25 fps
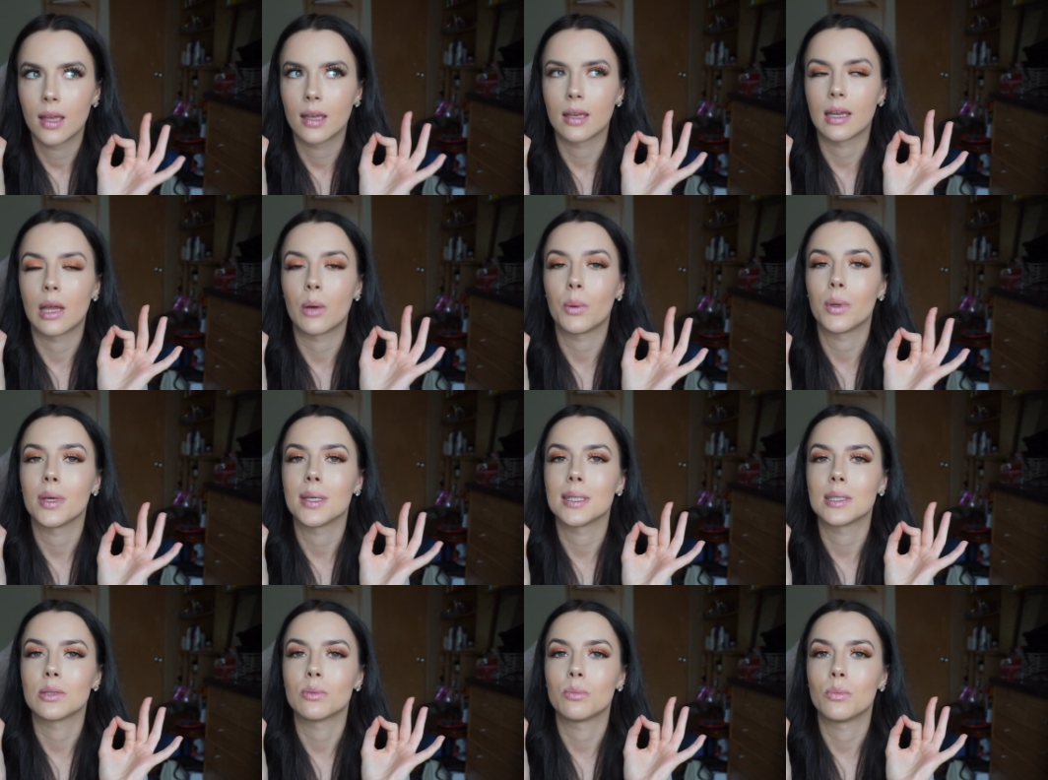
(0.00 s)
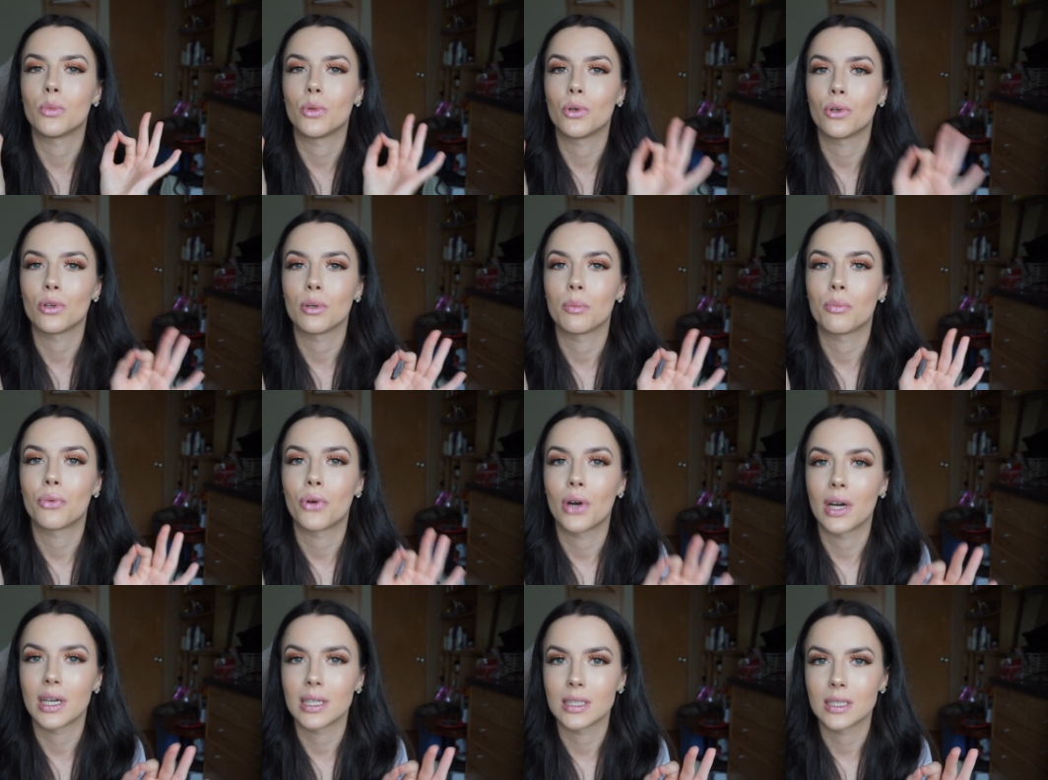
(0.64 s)
Now it is more on the
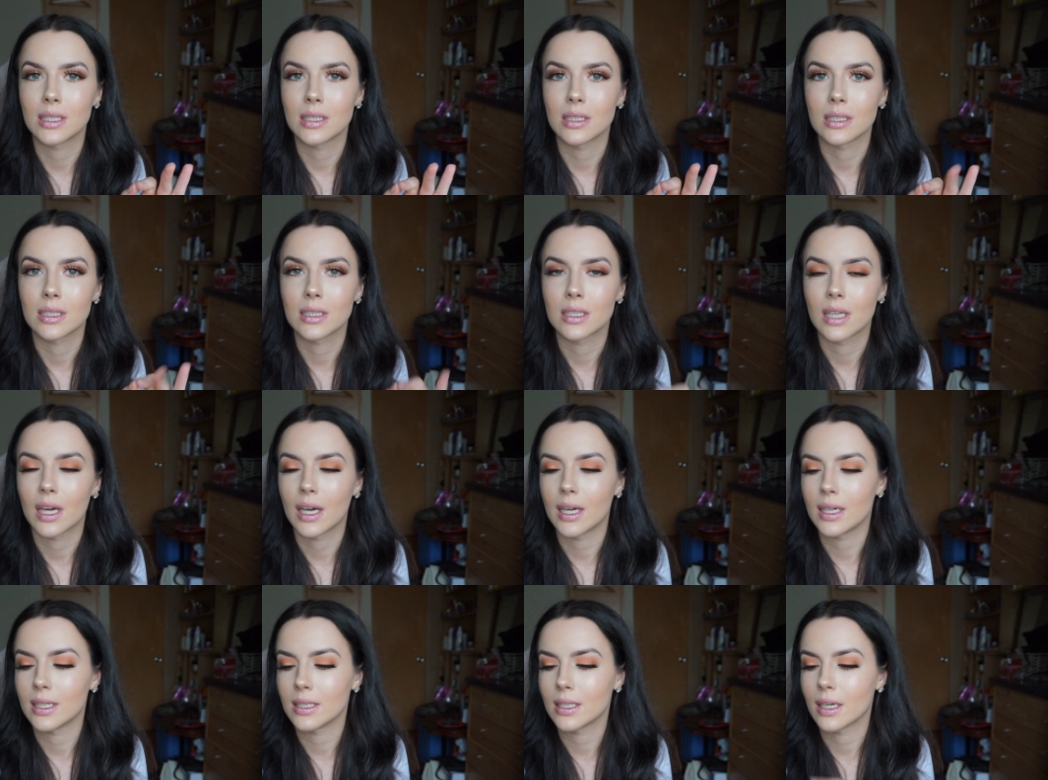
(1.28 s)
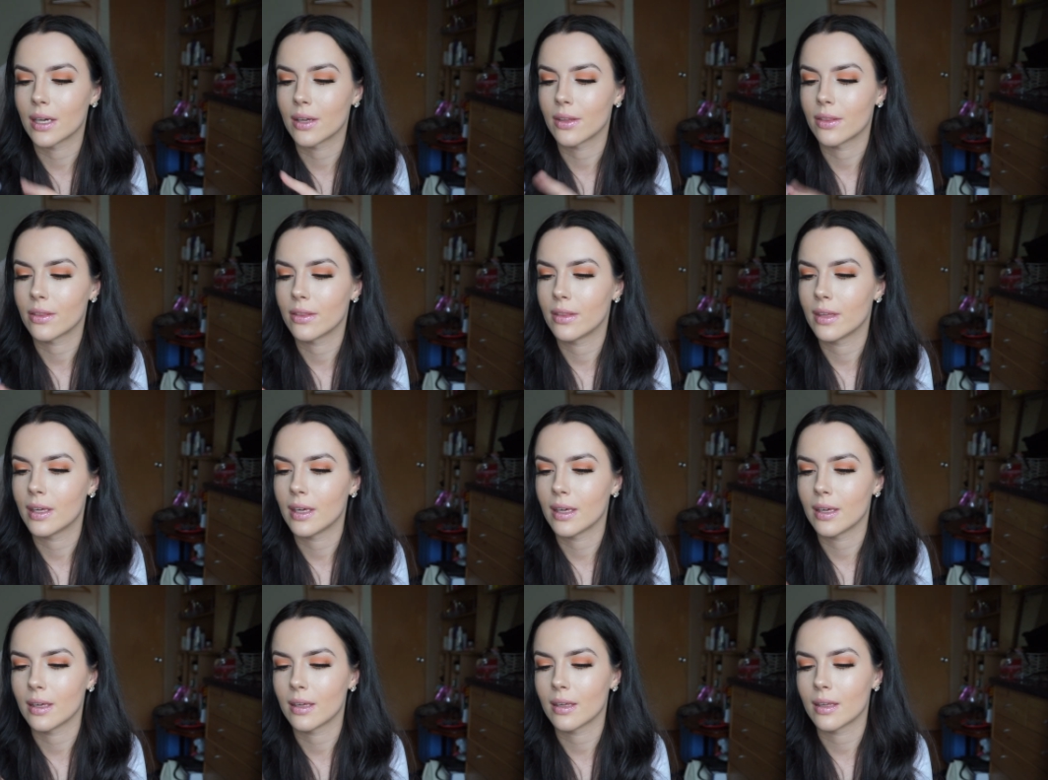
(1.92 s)
pricier side. I
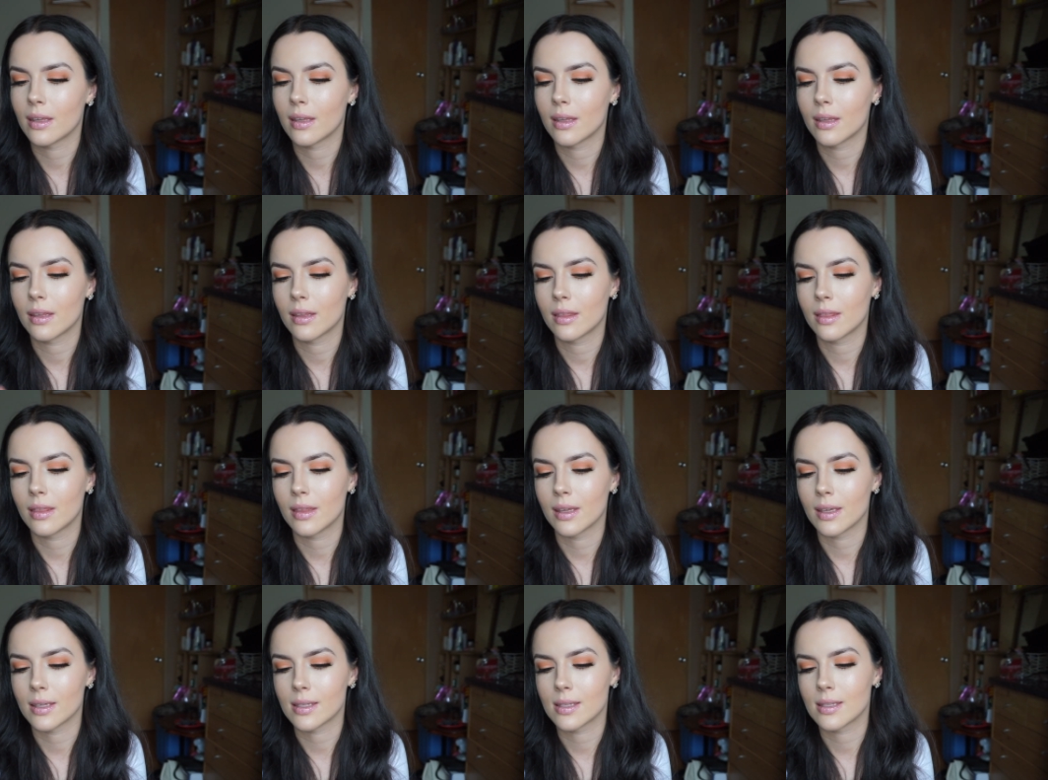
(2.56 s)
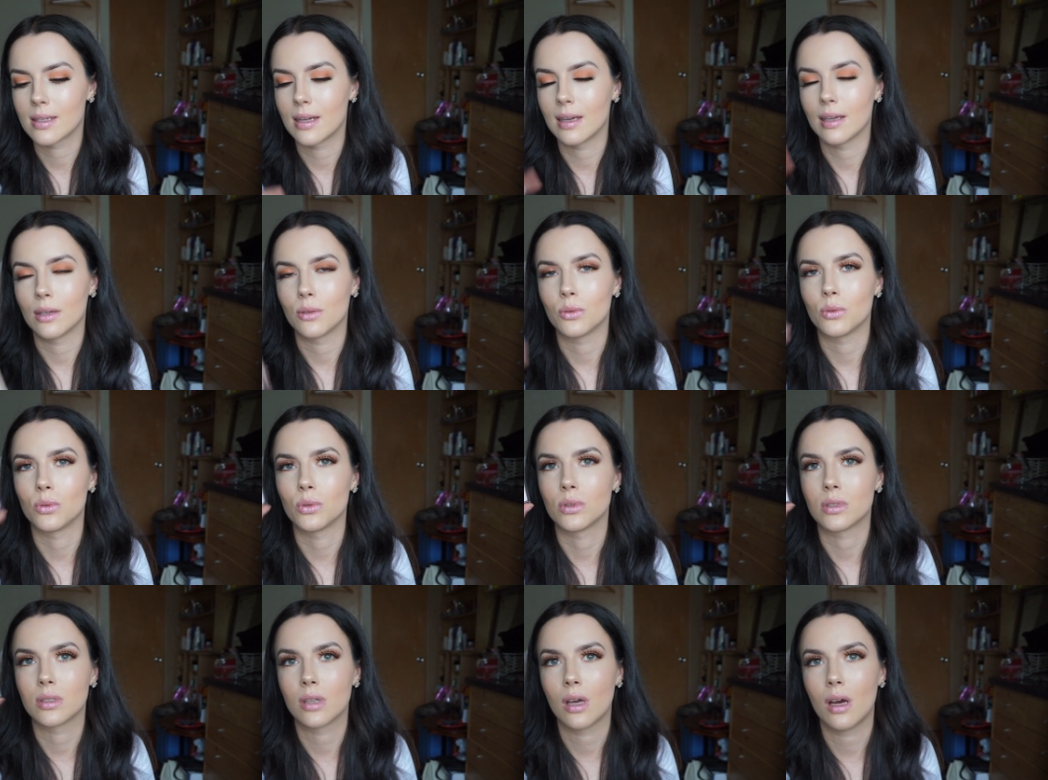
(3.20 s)
think this
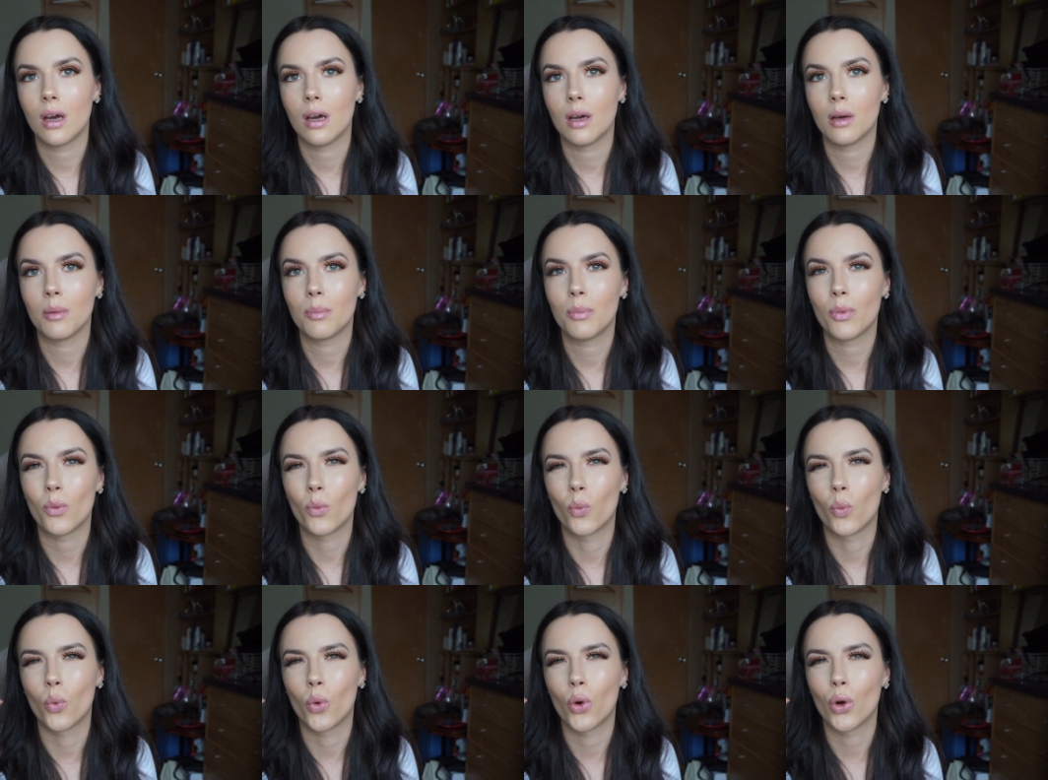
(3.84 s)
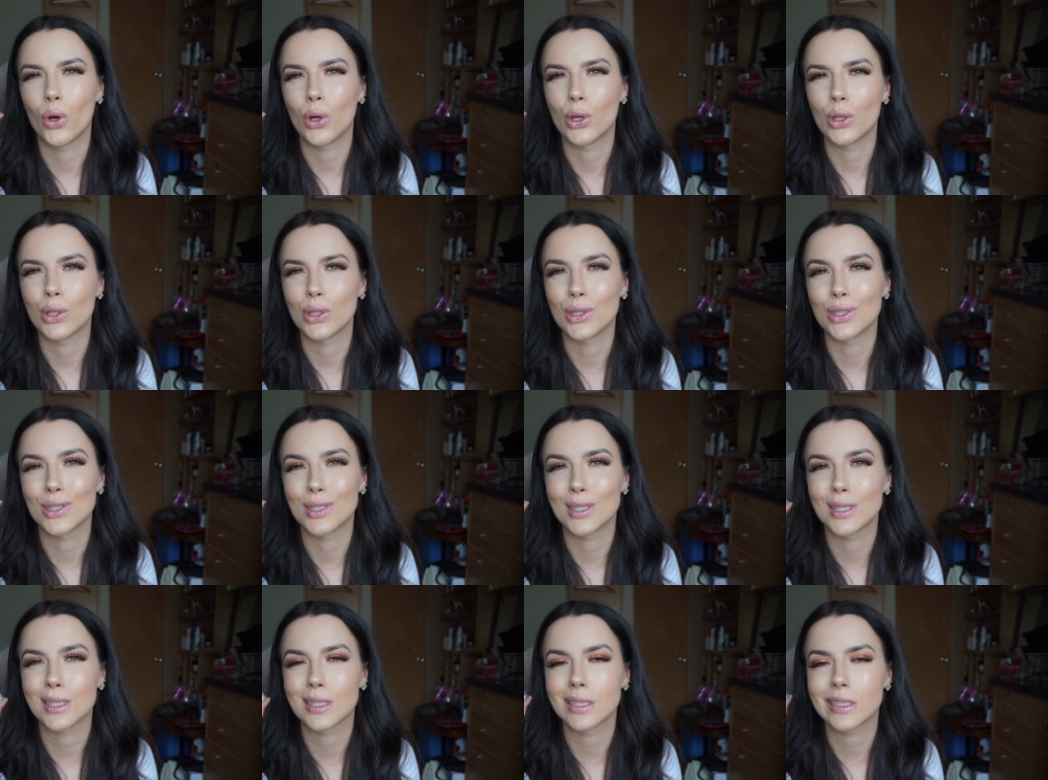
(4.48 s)
little tub
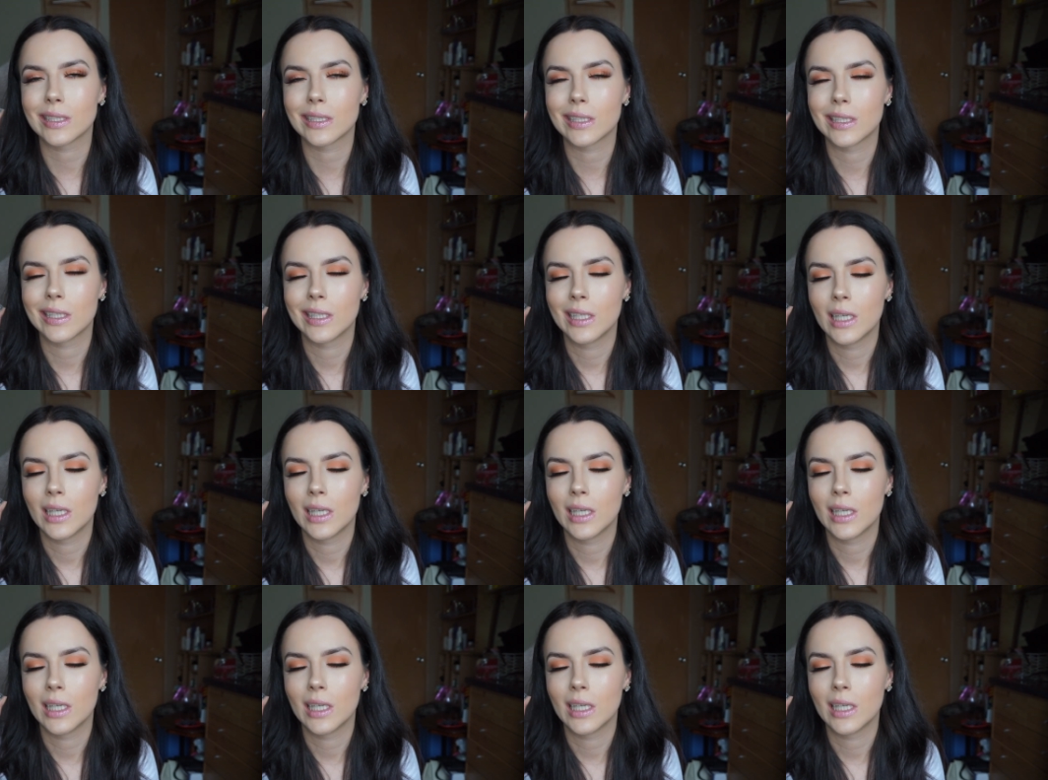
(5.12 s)
was